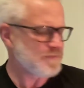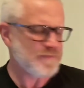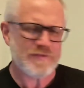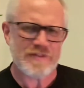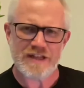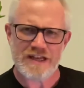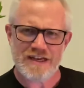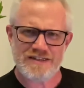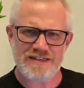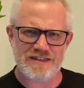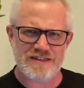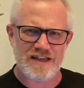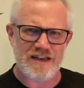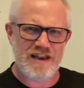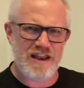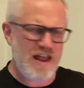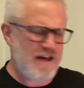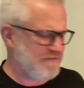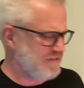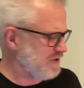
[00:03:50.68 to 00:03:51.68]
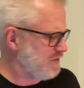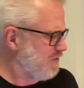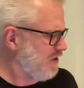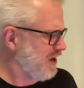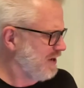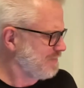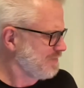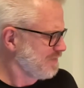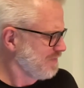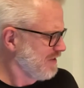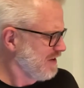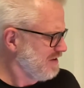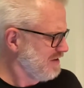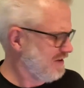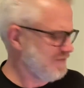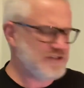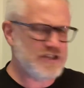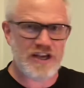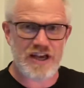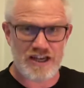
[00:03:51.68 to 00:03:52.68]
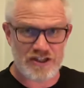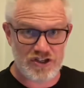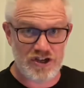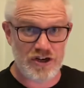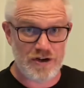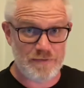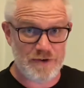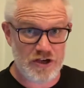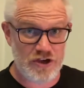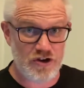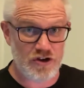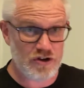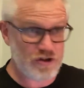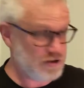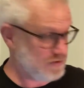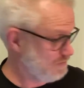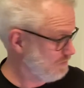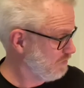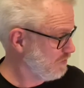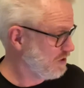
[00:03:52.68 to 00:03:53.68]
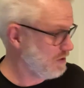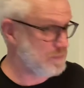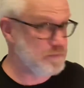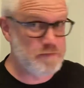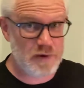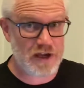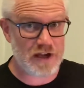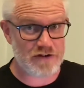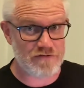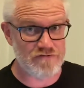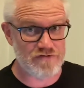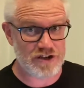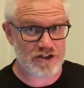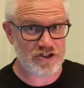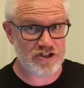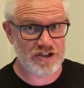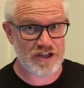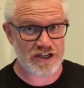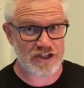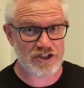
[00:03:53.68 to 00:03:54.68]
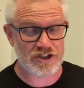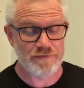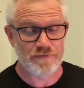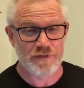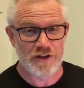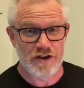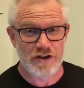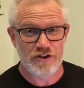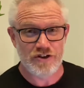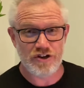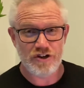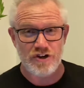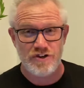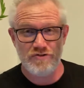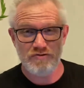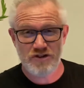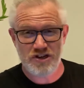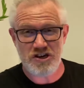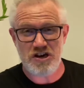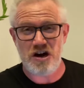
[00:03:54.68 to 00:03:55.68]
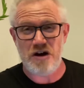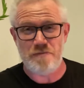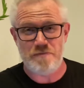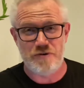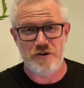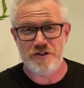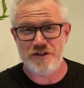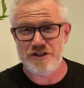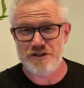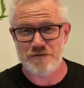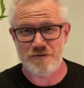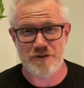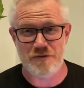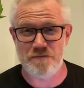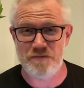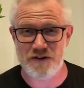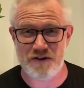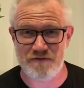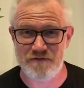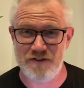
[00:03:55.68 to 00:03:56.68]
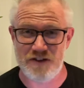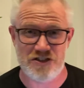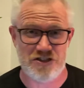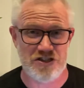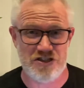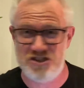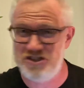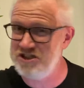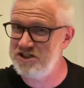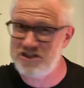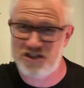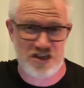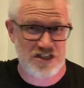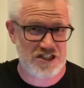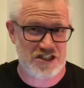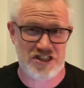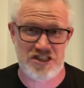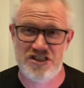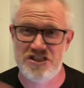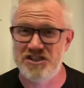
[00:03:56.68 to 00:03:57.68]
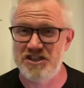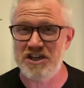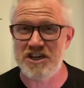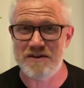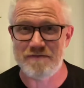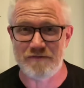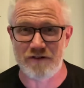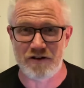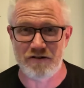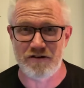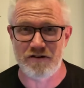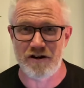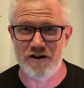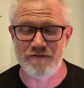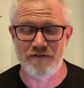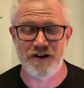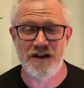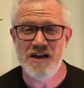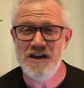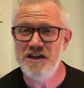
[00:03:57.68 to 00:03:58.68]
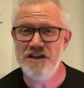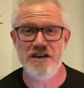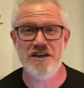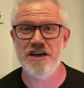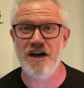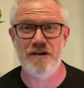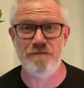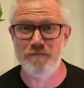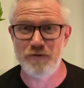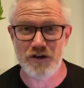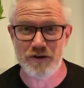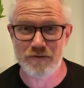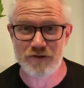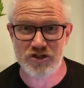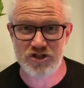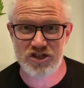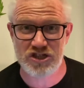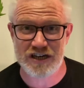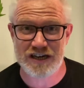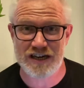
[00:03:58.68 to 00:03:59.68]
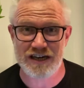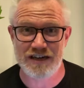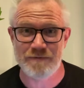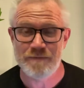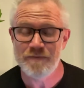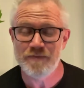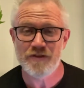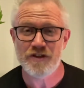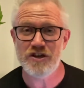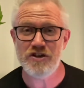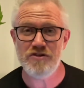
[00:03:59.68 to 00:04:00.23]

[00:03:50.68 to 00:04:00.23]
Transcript: This is a lovely wine. Obviously, it's going to be good with a big, rich dish. You know, you can't put this with a bit of fish. It's just going to steamroller over it. You can't put it with chicken. You